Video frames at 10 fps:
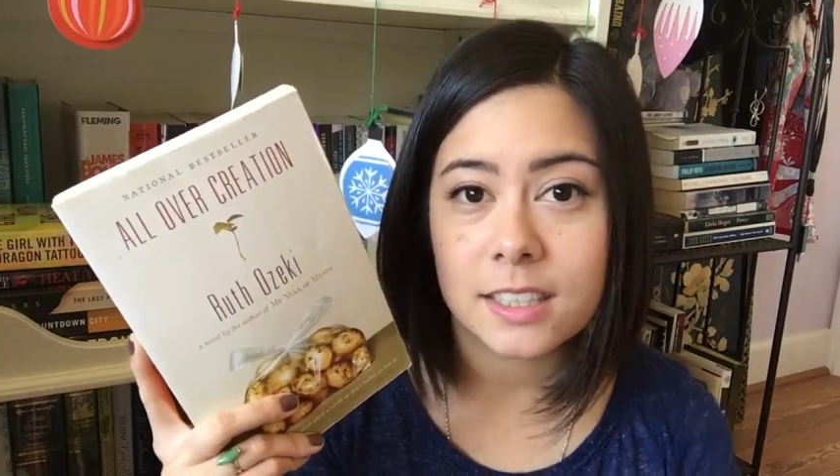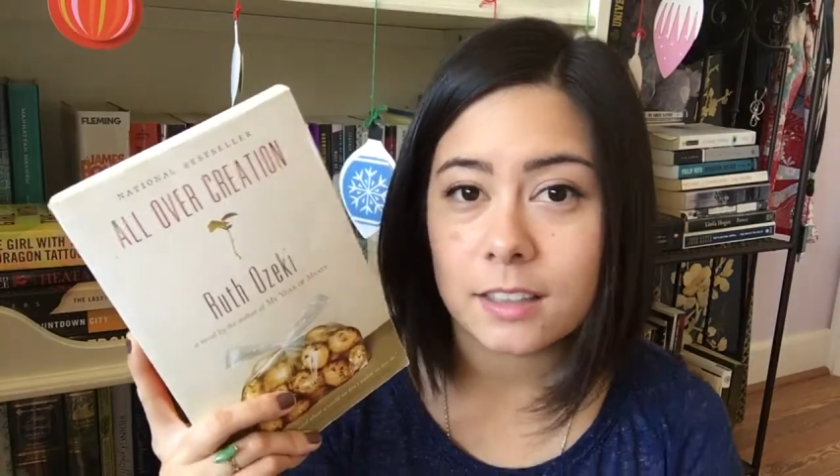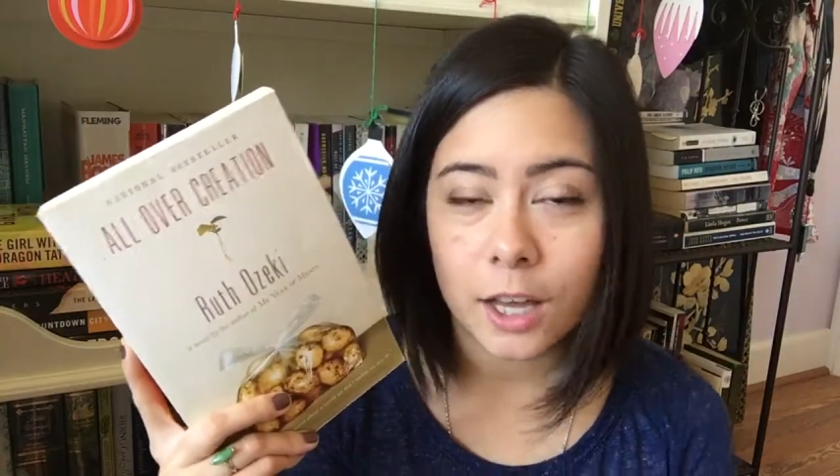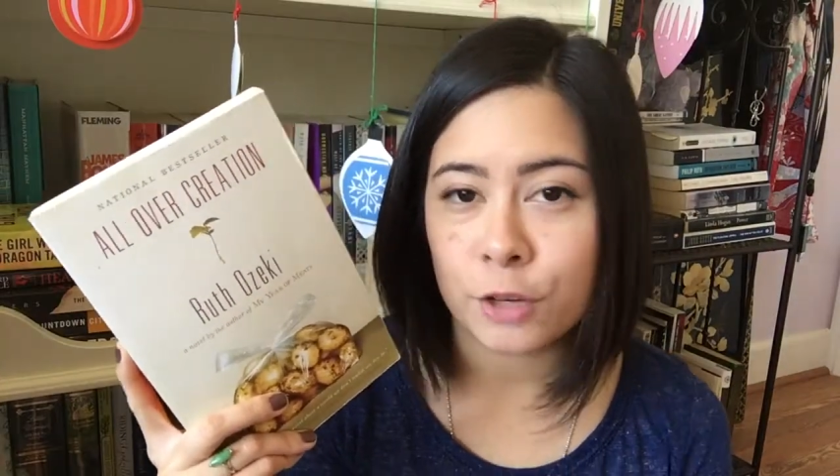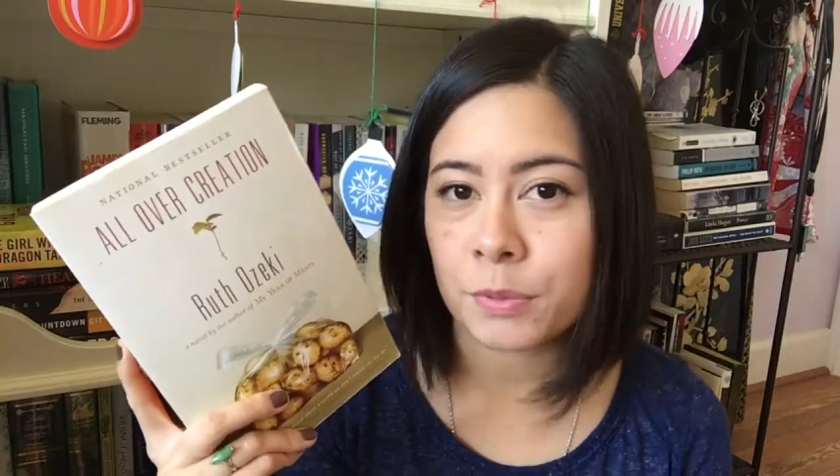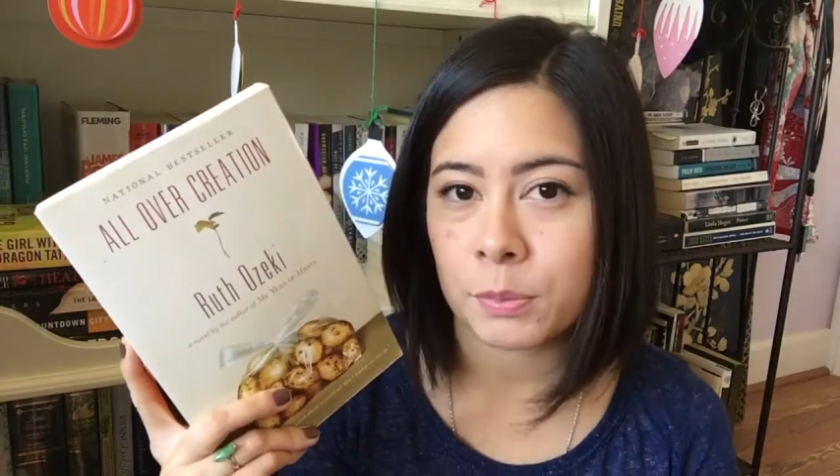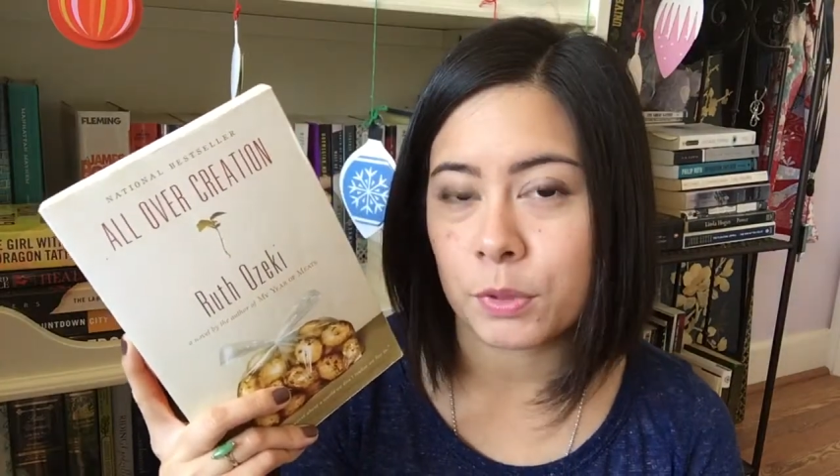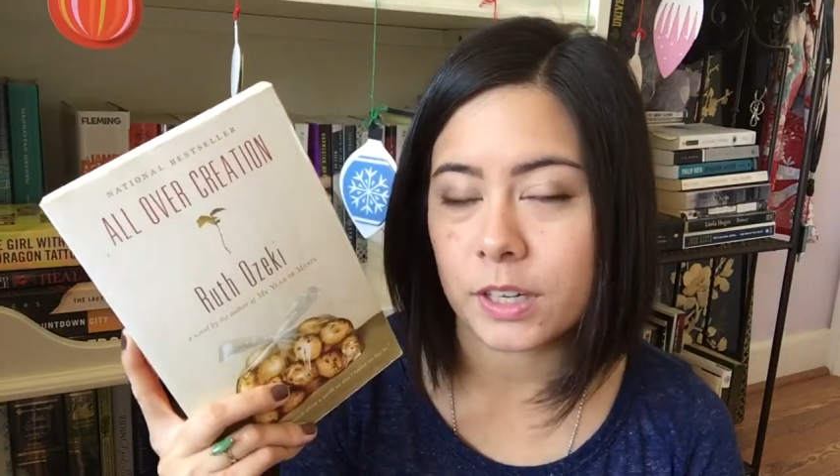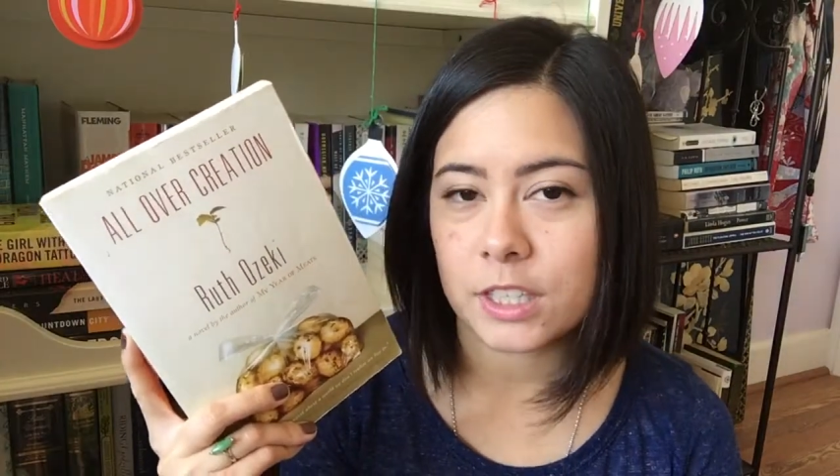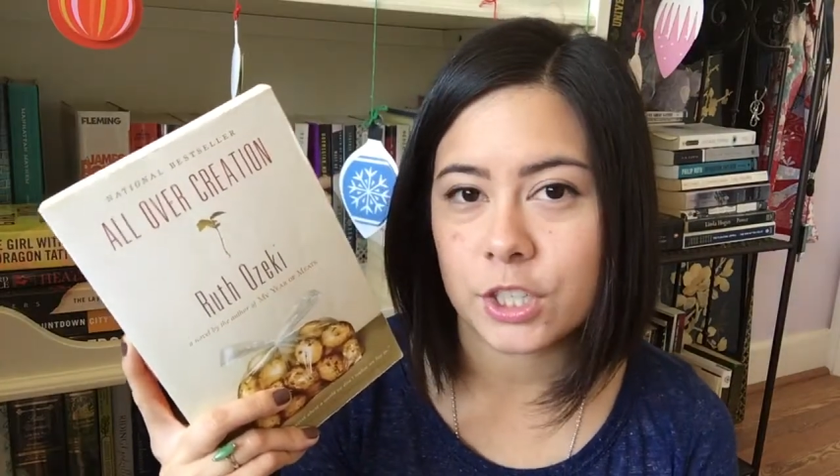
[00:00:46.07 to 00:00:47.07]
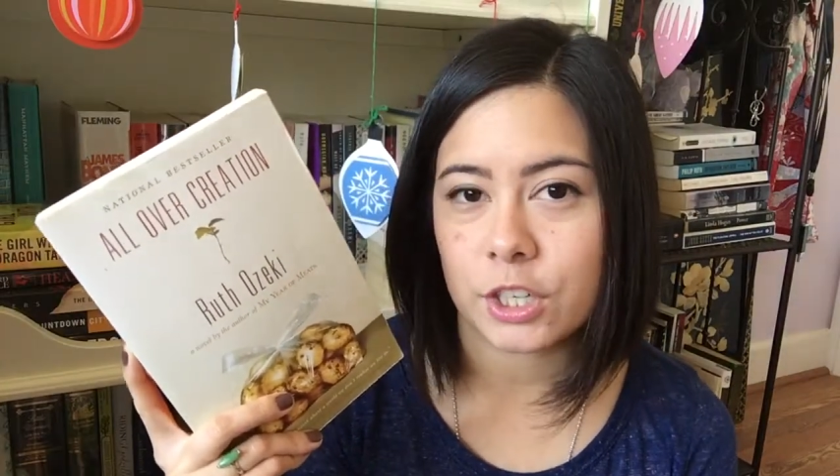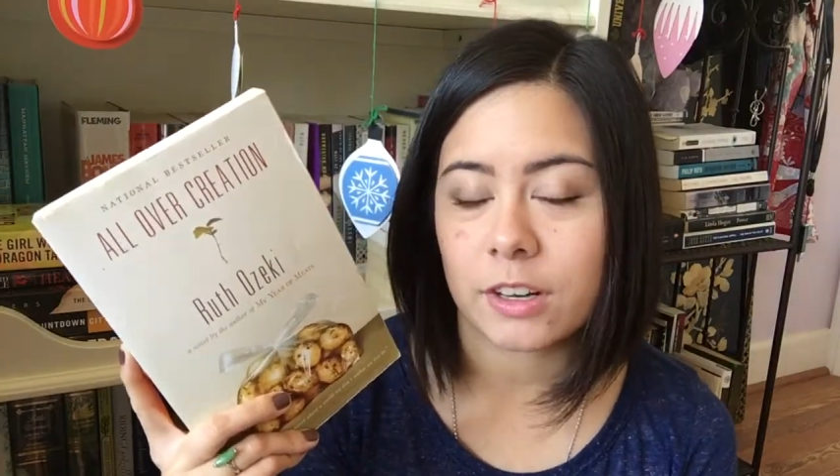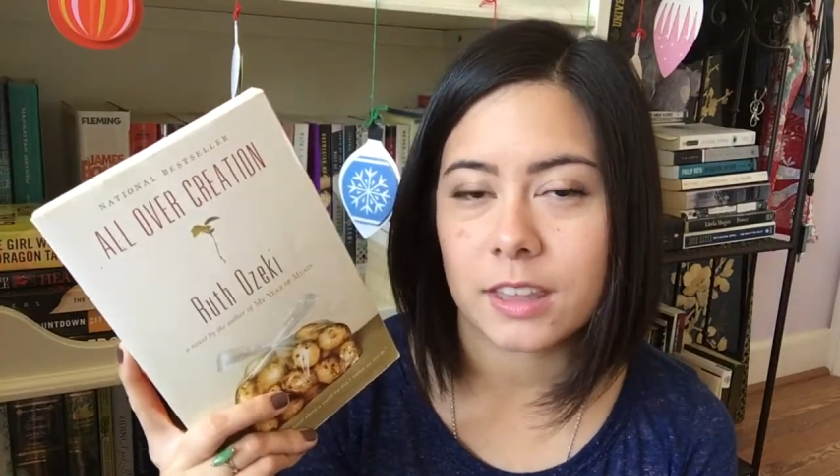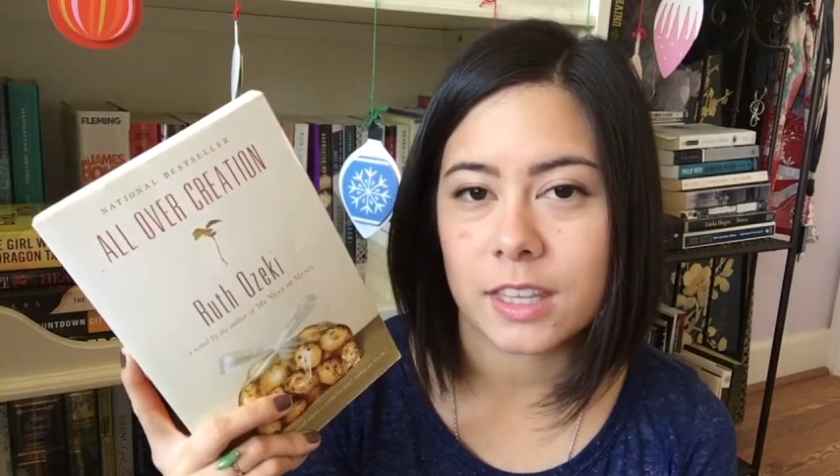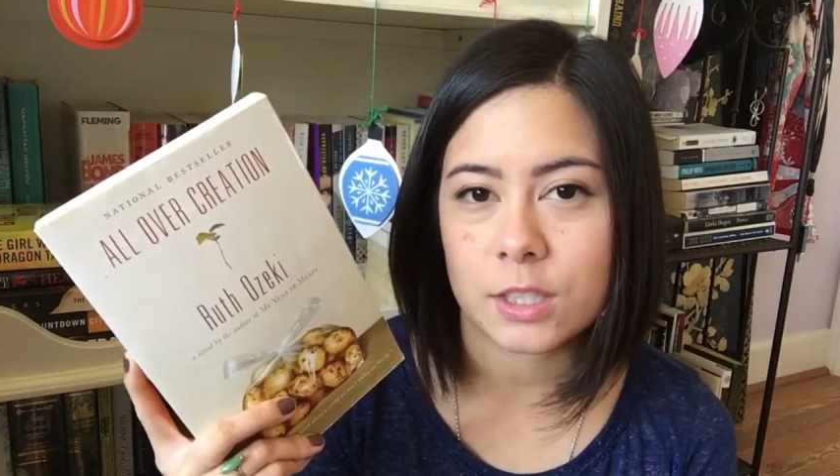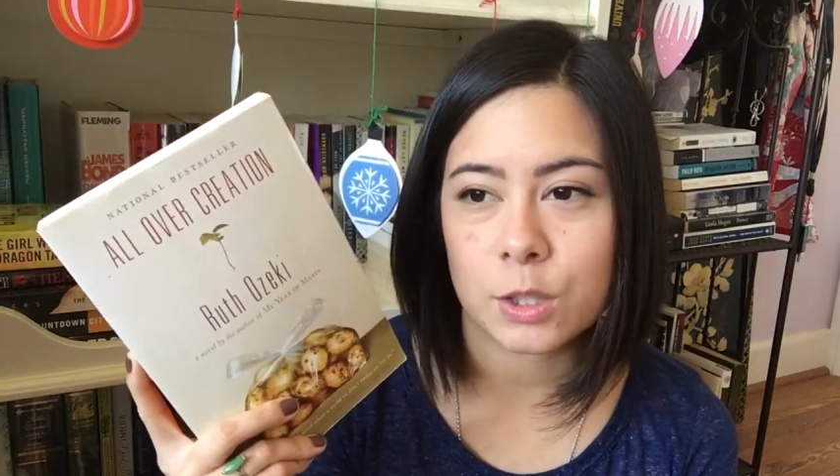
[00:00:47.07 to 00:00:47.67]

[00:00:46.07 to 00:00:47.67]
see a lot of people considering this